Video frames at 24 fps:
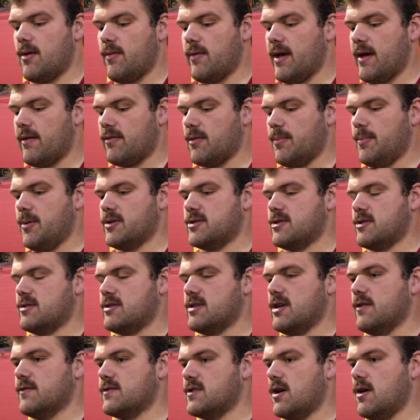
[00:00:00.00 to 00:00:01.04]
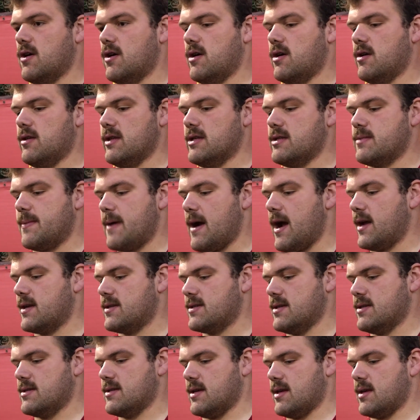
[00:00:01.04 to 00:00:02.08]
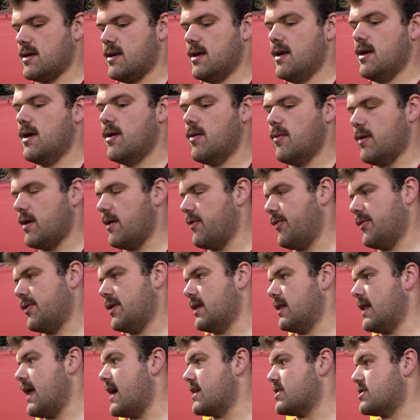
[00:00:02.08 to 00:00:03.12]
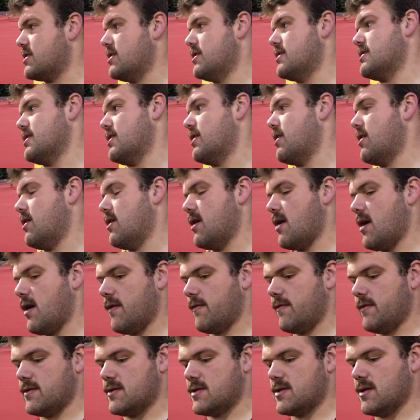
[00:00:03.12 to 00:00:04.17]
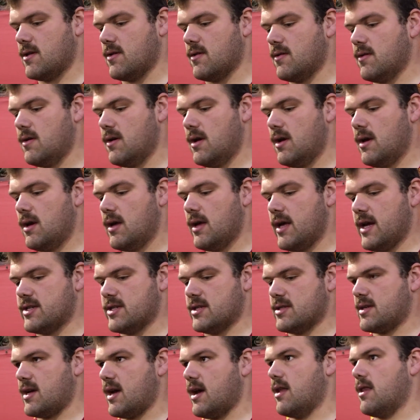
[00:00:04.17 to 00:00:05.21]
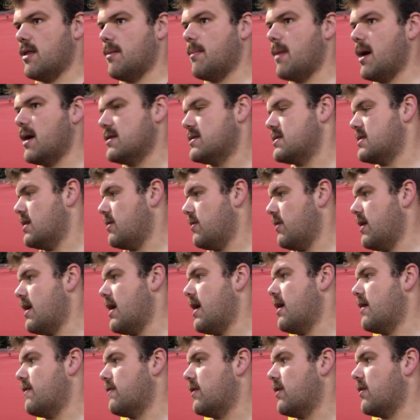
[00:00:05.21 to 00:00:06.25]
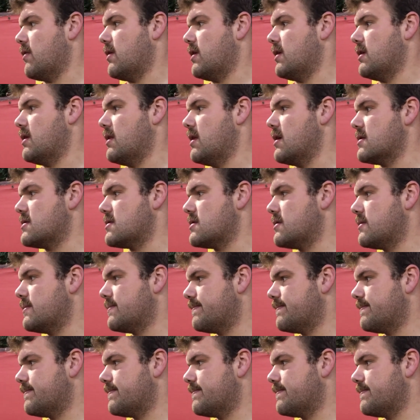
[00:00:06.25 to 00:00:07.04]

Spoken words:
We have to push ourselves harder in these practices. And whatever we did last year isn't good enough. And so that's just kind of the mindset we have going into this.